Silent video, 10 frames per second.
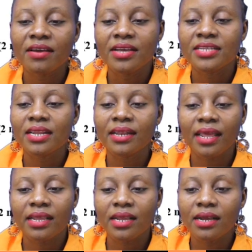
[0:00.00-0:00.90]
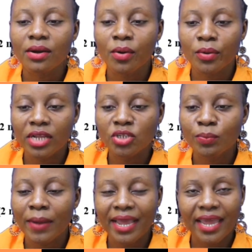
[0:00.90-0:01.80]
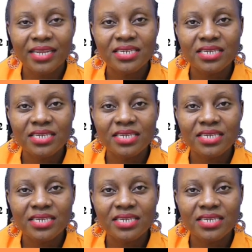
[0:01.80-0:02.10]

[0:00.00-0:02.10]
It's a niche or niche market,